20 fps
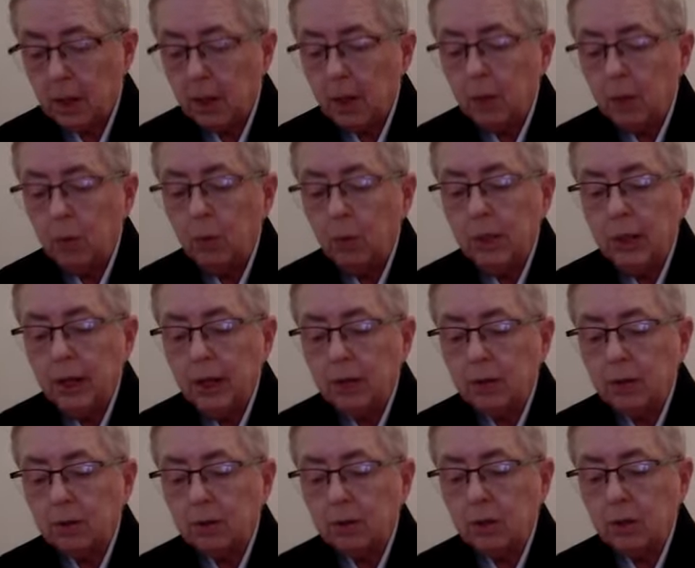We
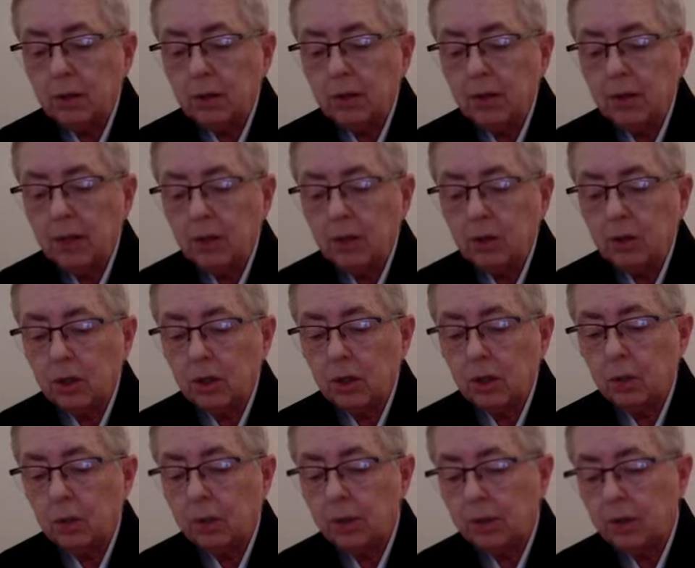ask that they share
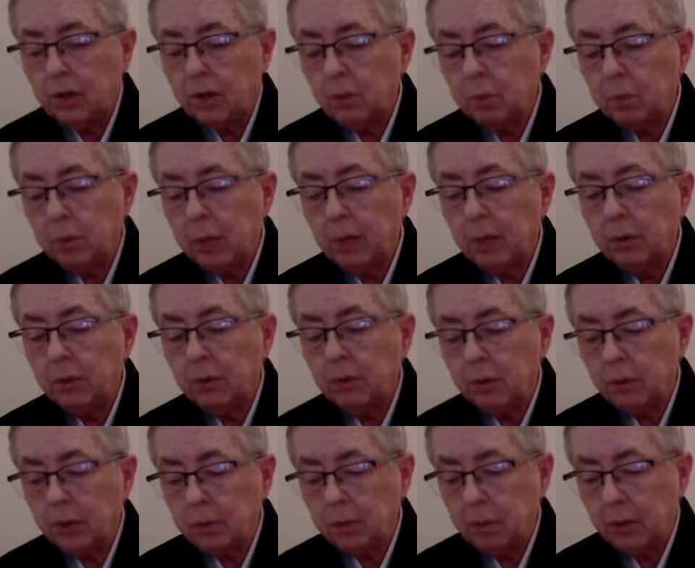with us
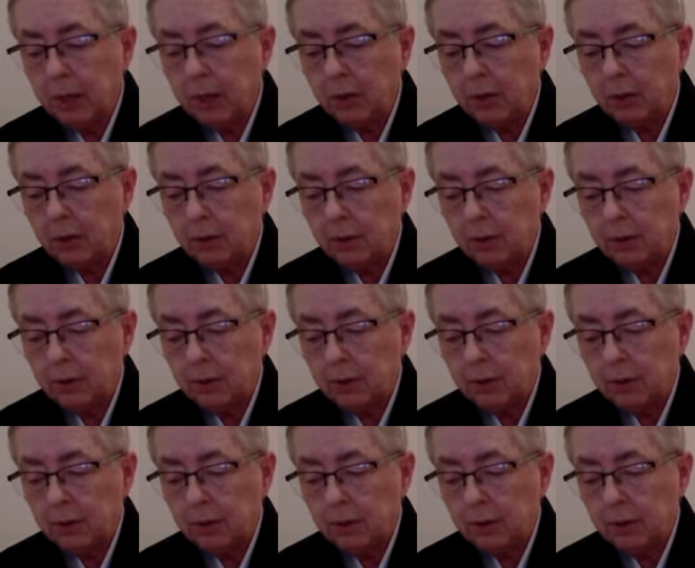boundless compassion.